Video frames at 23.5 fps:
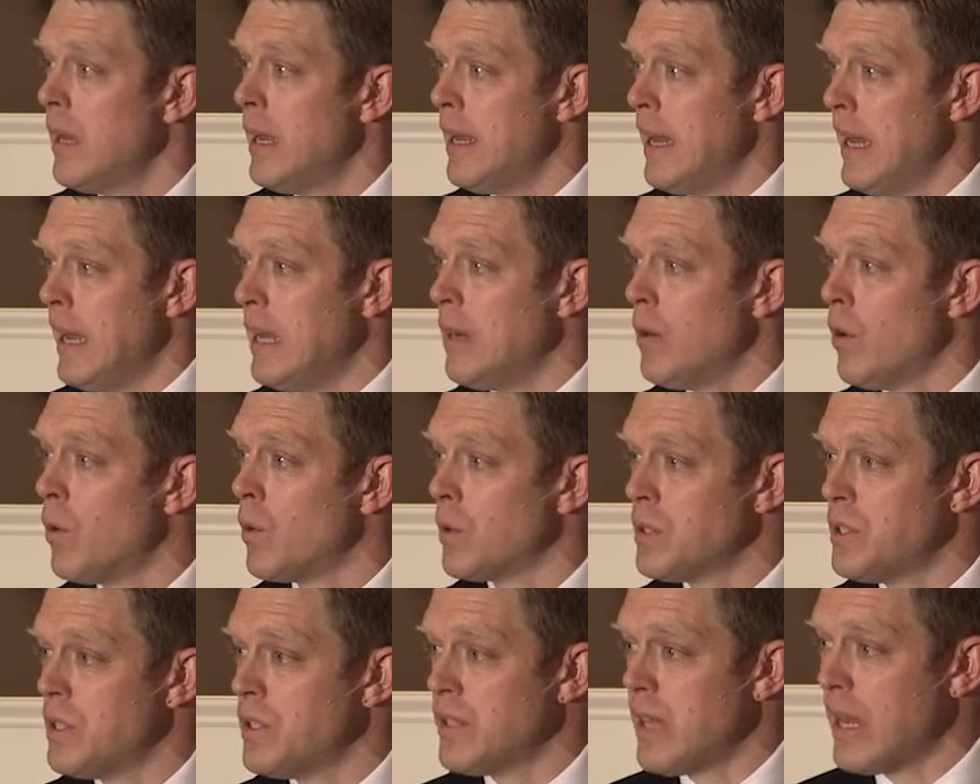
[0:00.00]
and eight
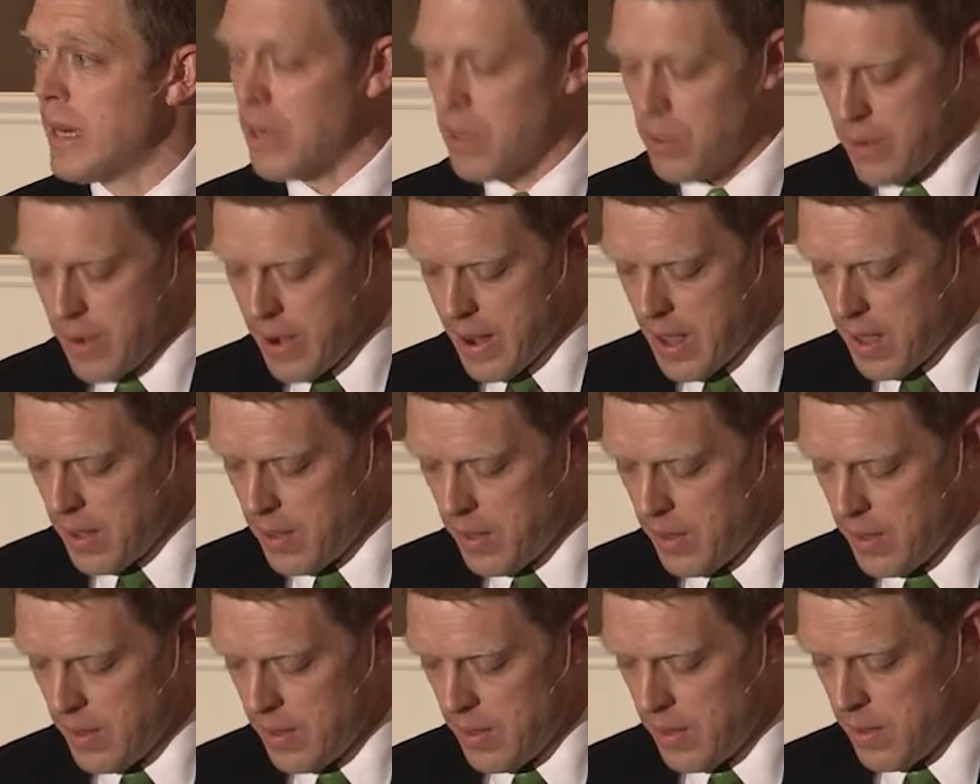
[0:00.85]
horses at
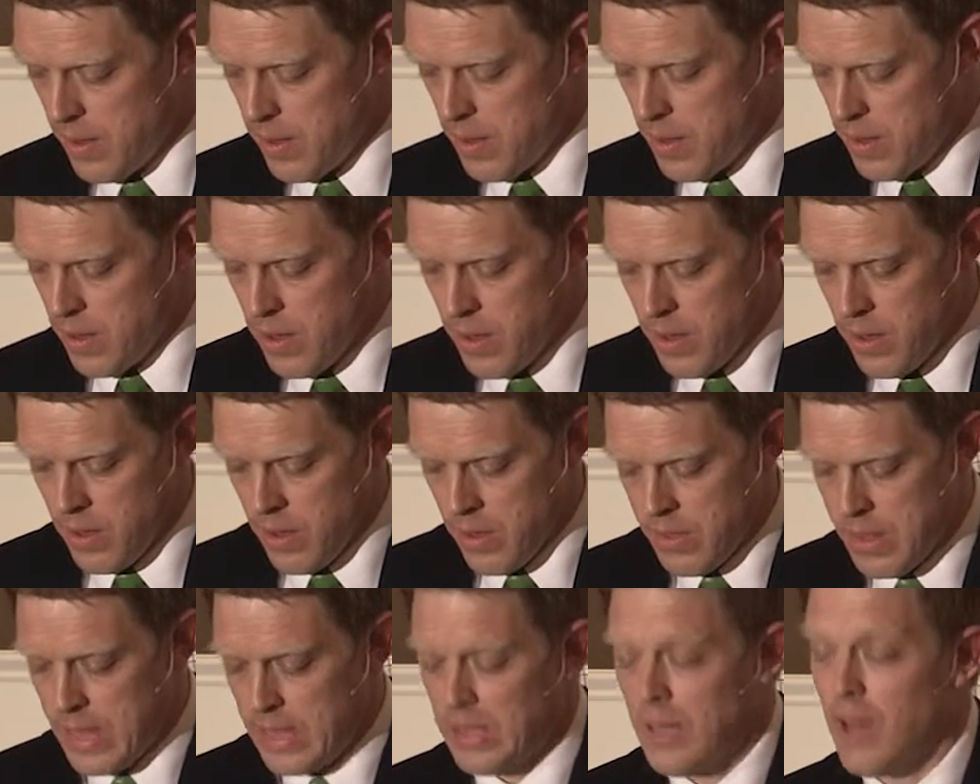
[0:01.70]
Corral
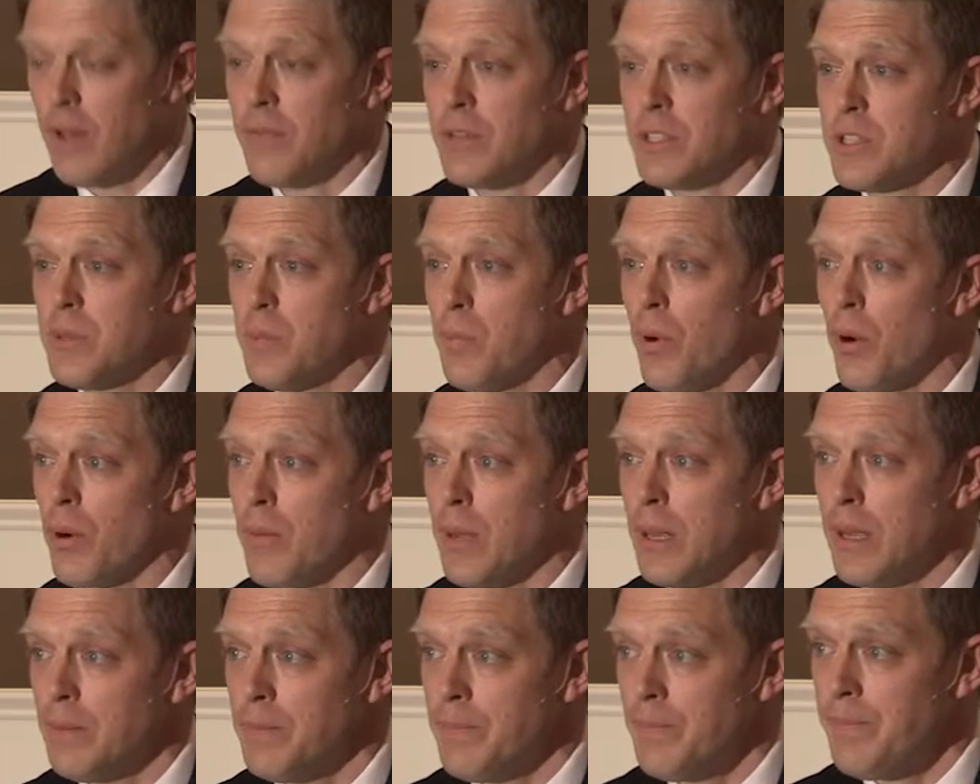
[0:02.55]
that love and
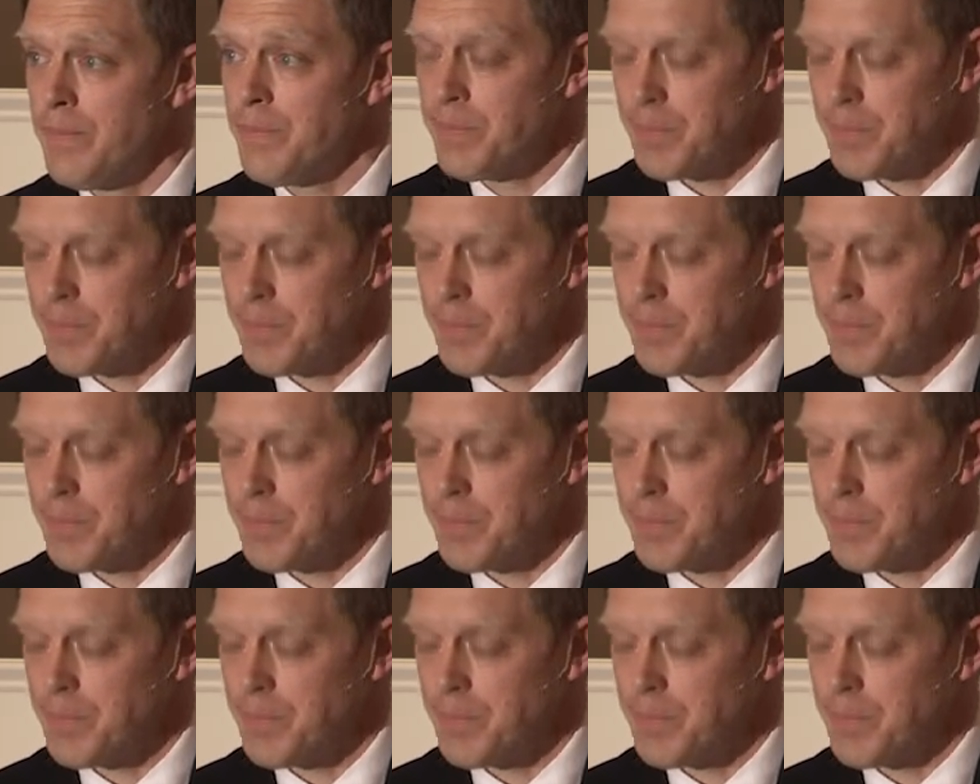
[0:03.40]
support me.